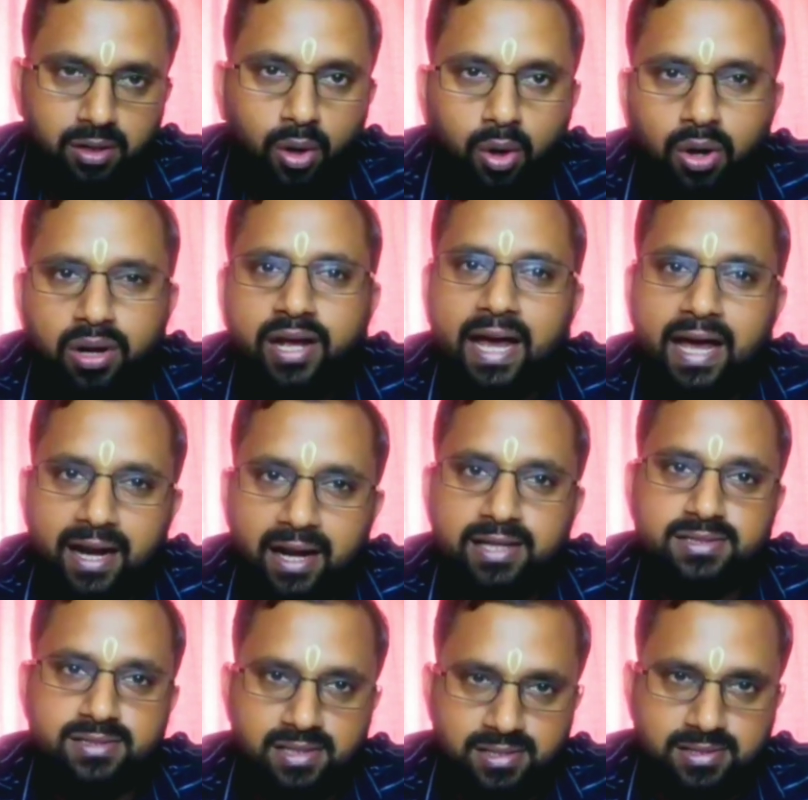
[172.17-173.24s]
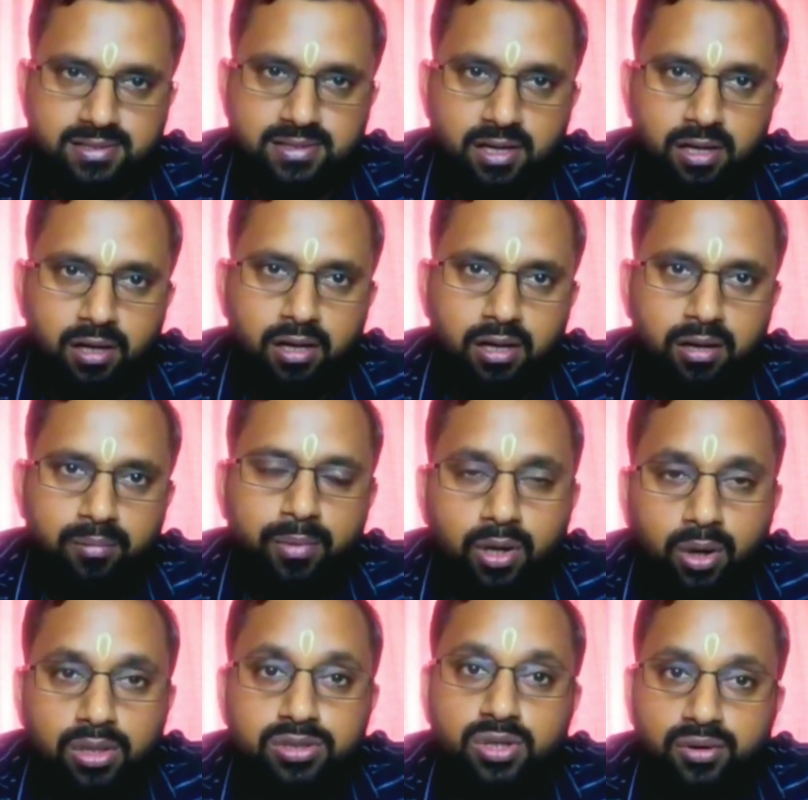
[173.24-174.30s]
or carelessness.
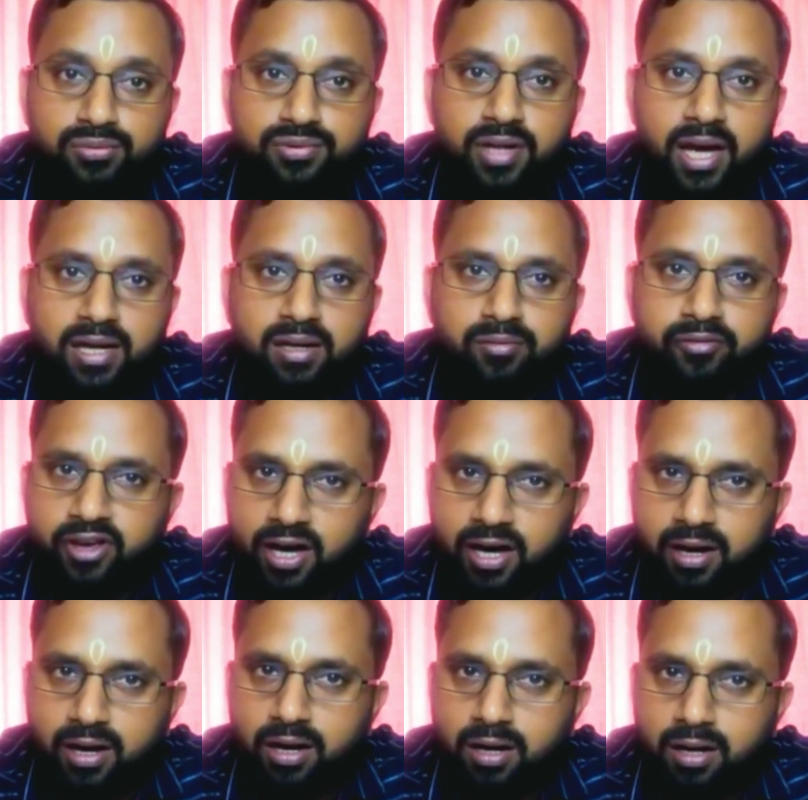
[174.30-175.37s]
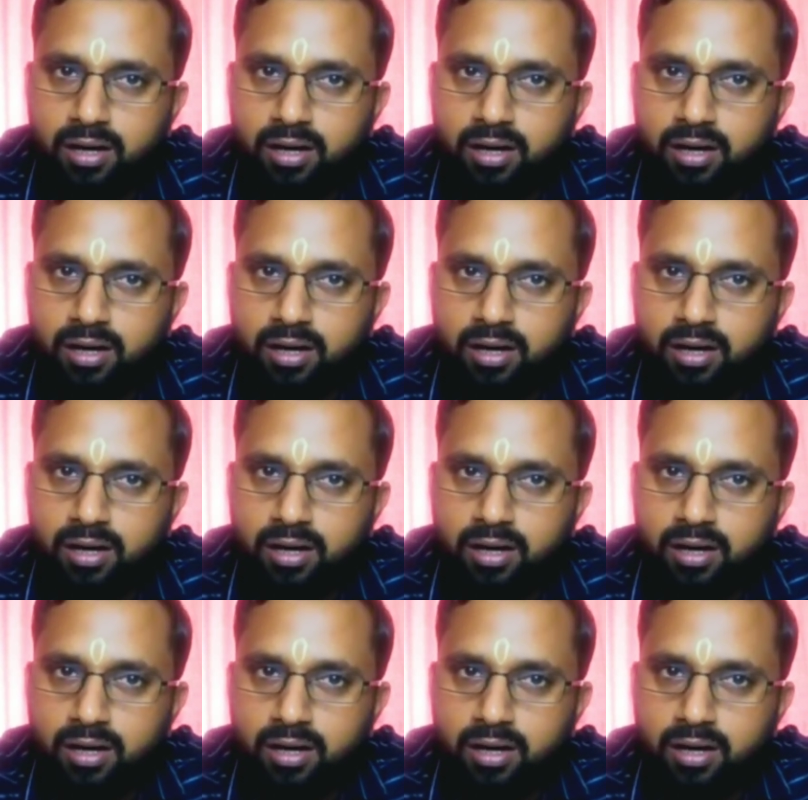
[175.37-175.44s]
Because of that we are